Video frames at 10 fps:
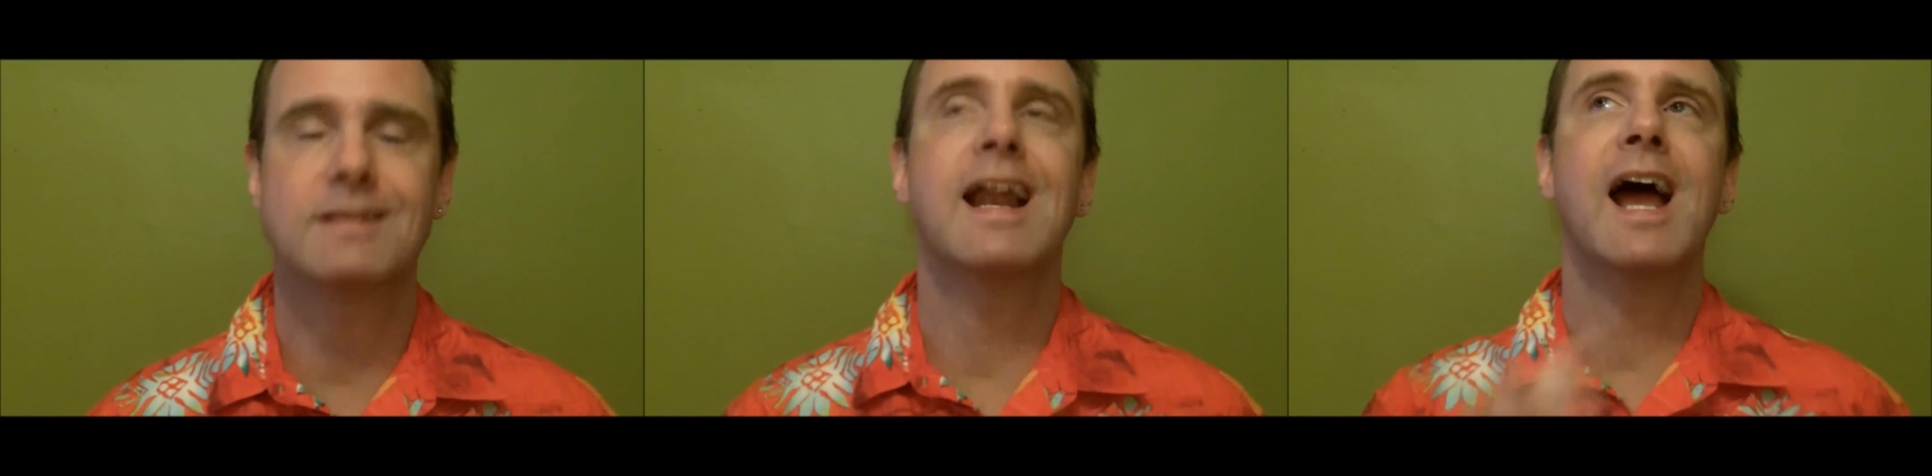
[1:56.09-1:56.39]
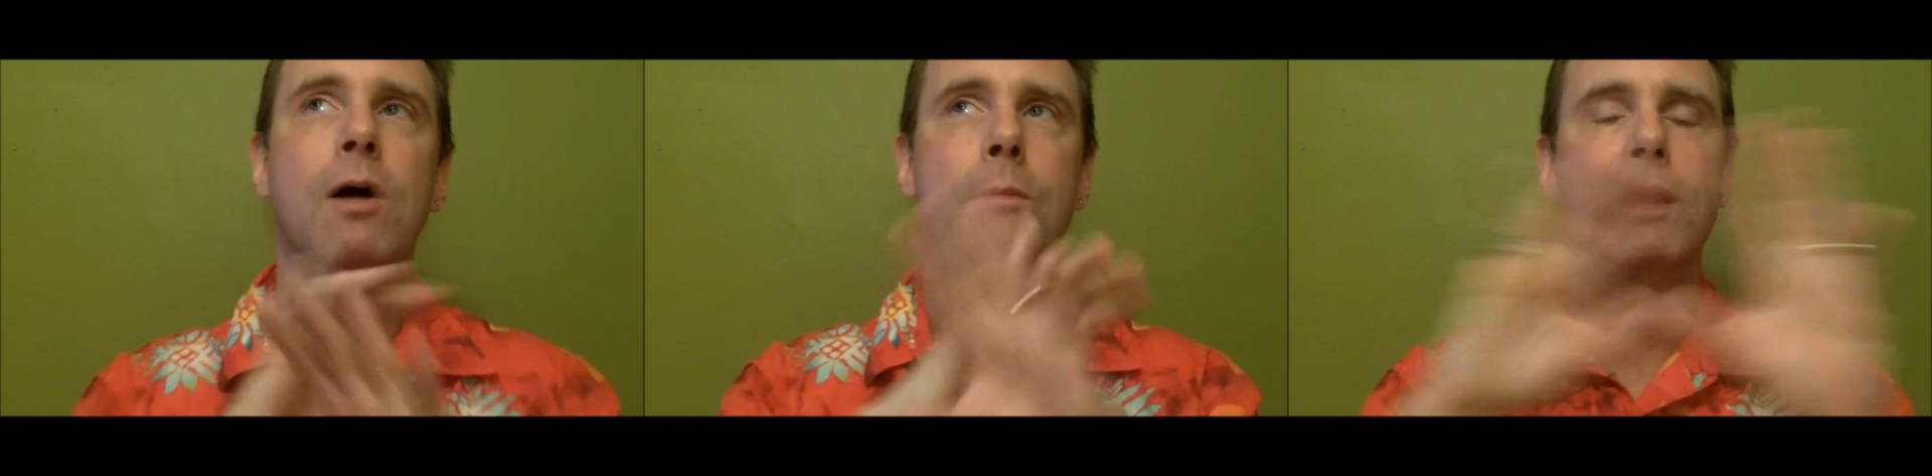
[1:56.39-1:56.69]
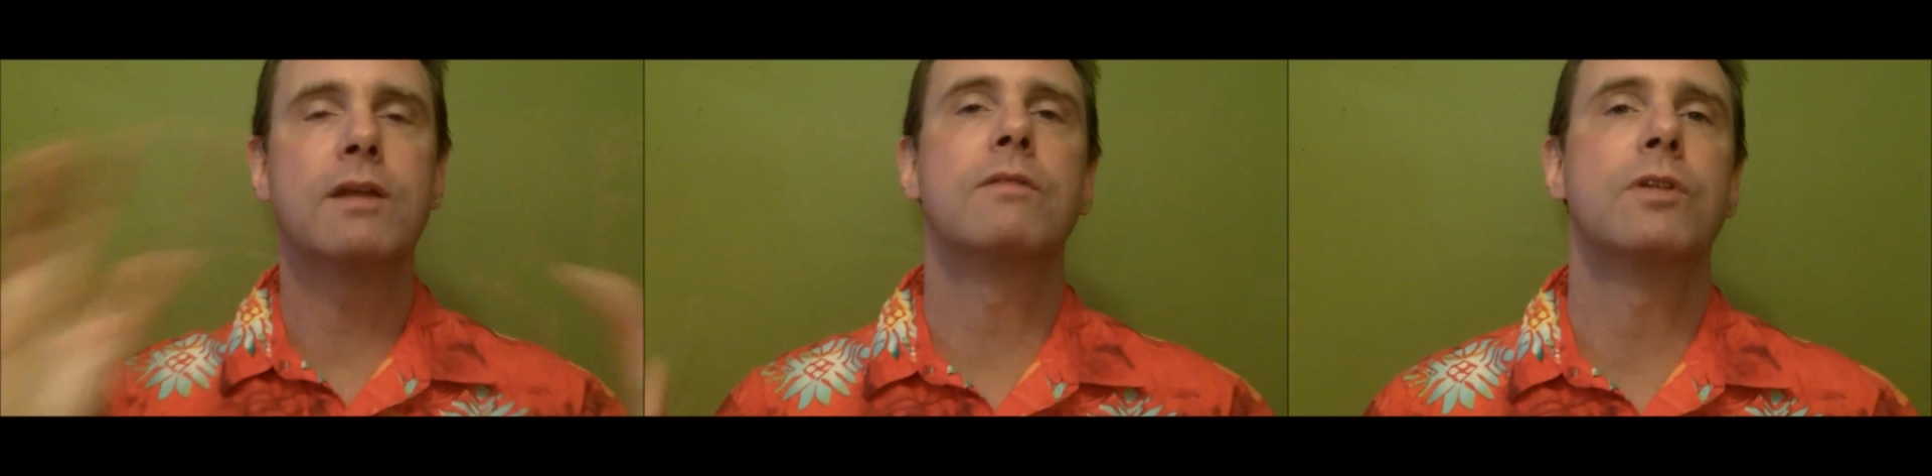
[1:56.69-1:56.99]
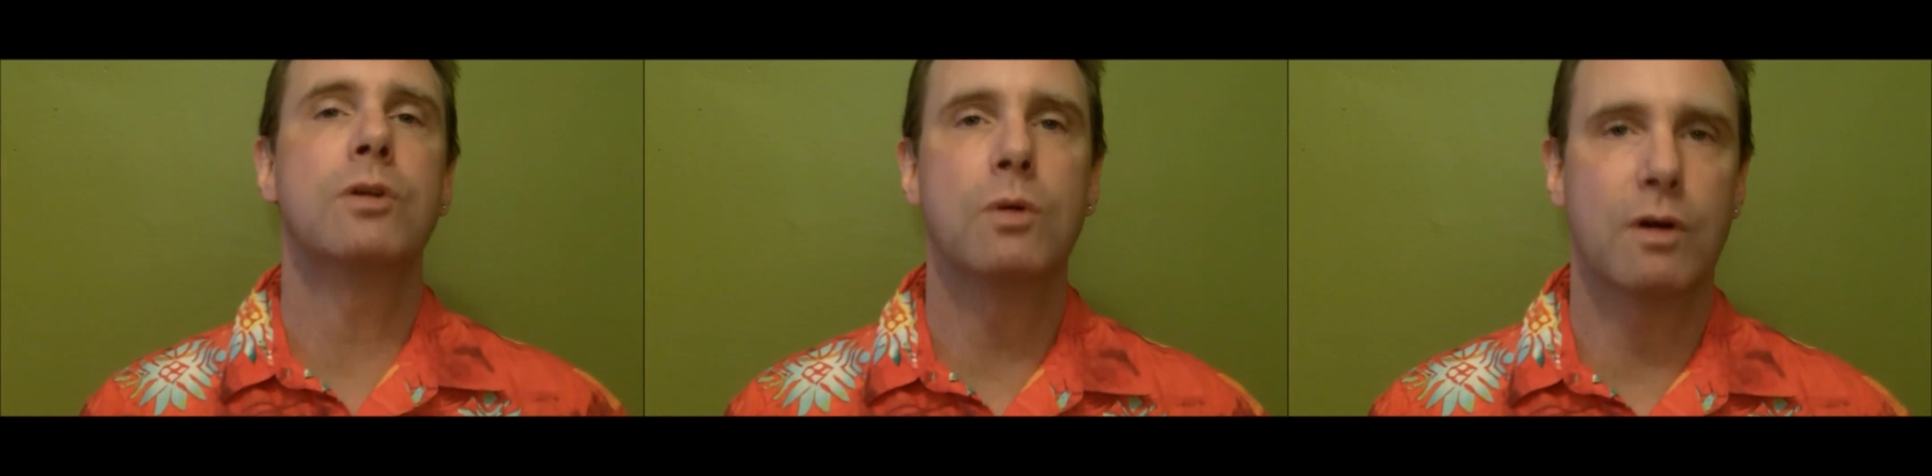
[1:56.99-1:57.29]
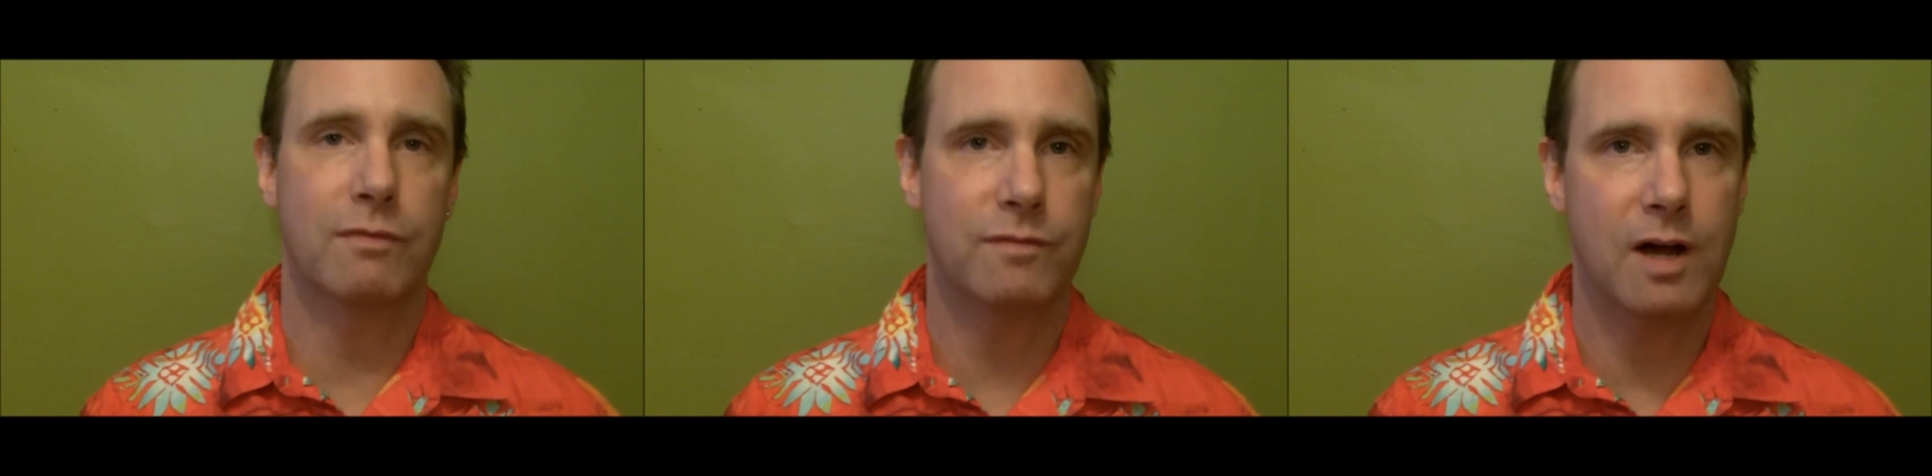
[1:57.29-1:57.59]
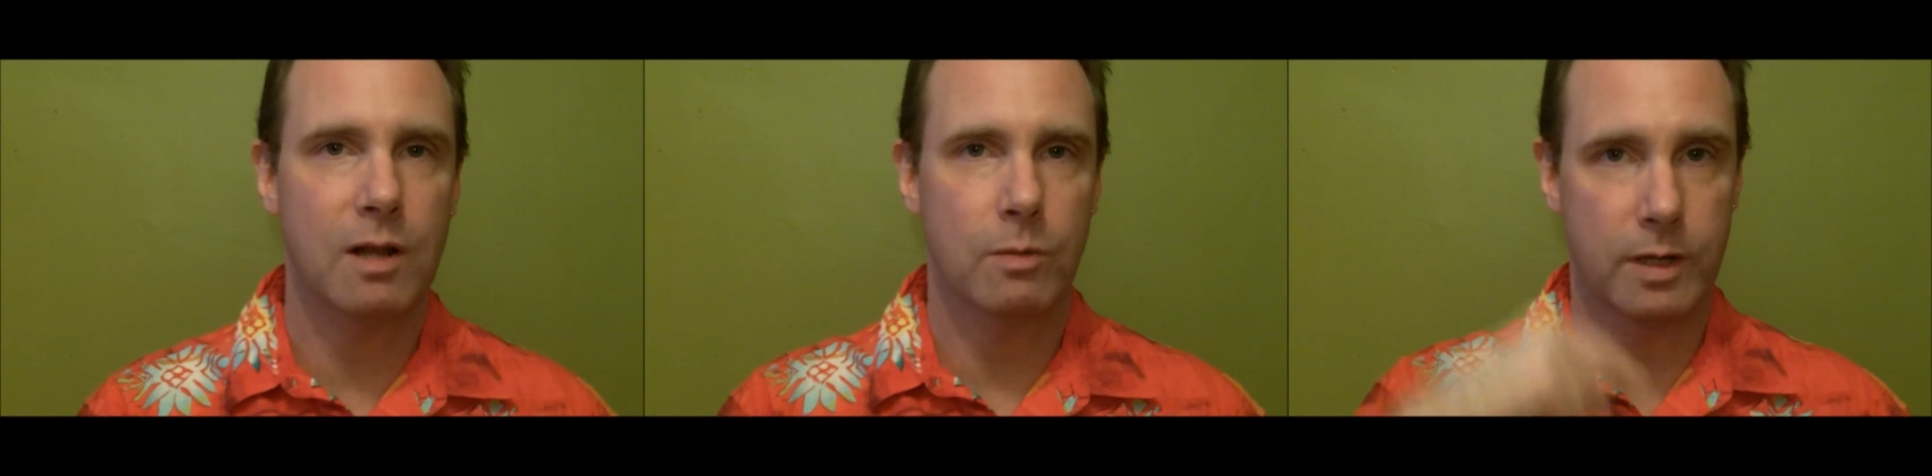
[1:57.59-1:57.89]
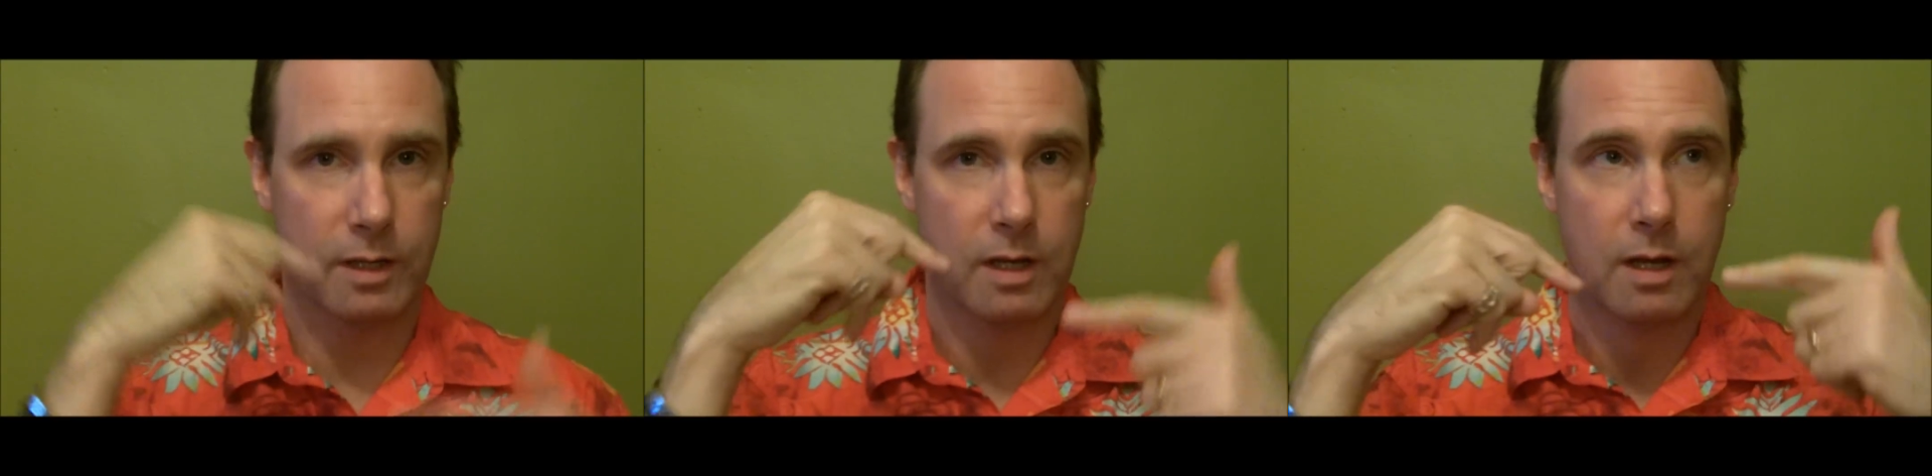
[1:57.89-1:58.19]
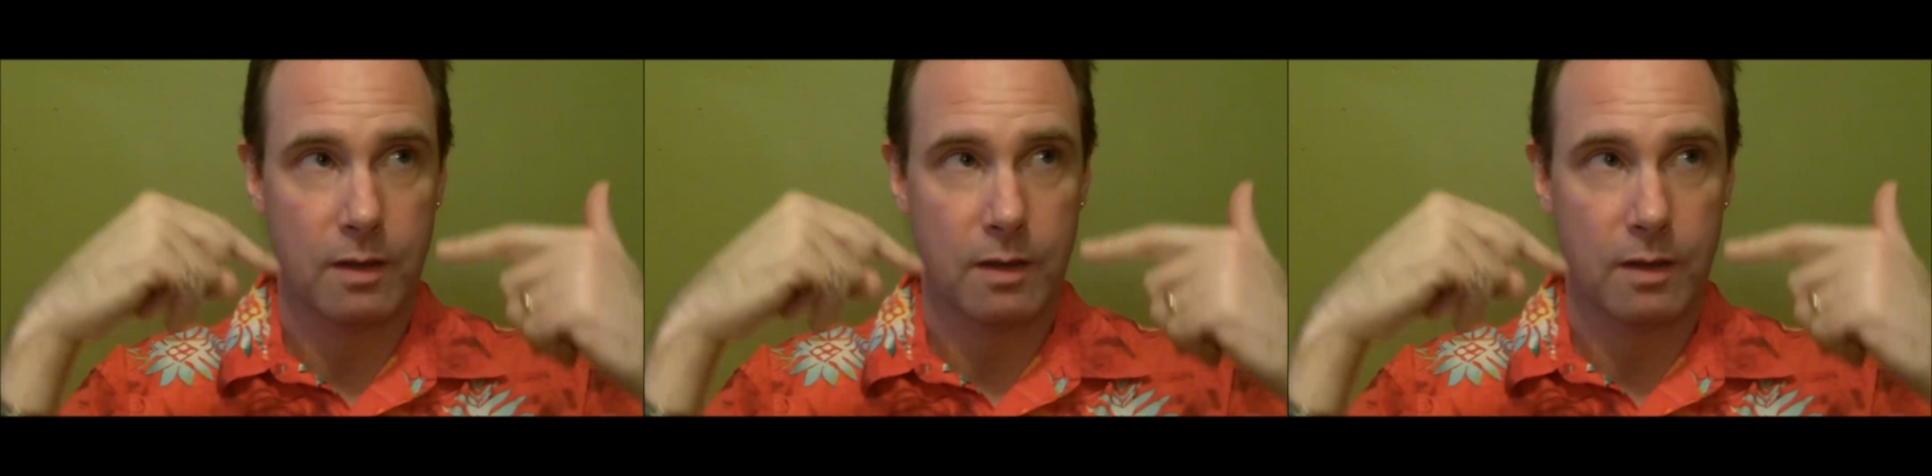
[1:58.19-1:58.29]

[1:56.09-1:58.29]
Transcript: I said, How many of you are following